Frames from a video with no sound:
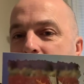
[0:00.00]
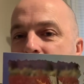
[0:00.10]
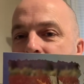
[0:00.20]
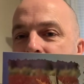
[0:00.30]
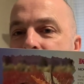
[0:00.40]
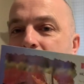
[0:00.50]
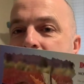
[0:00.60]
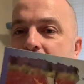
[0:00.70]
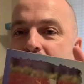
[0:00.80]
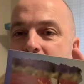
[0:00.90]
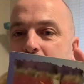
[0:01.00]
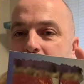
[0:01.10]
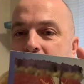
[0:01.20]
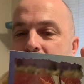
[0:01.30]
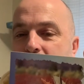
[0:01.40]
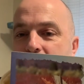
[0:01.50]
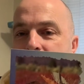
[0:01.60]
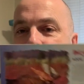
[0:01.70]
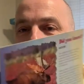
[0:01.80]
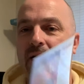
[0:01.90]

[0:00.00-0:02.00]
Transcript: it can do. It's a big card.